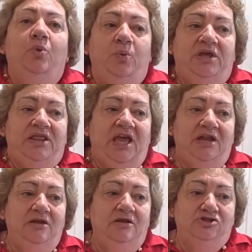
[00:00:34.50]
We
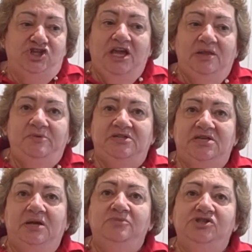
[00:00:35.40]
then check the
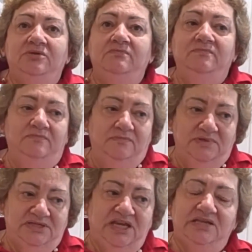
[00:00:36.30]
prescription
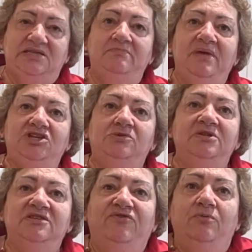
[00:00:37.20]
take some
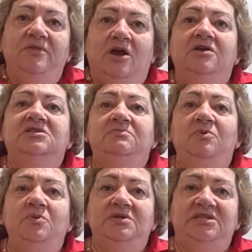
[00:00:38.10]
measurements from the customer.
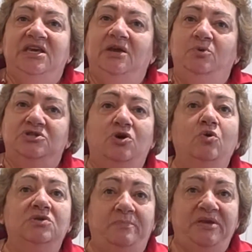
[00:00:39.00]
We would take what's
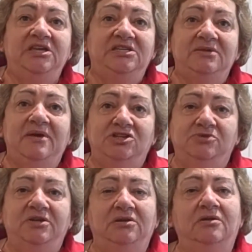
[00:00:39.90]
called a PD
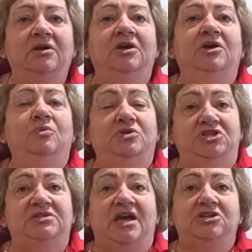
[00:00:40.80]
measurement,
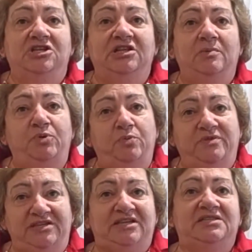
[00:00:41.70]
which is actually the,
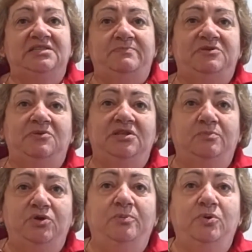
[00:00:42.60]
the distance between the
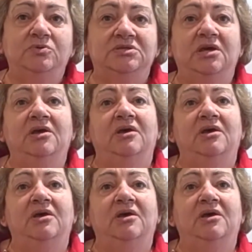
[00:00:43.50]
pupils.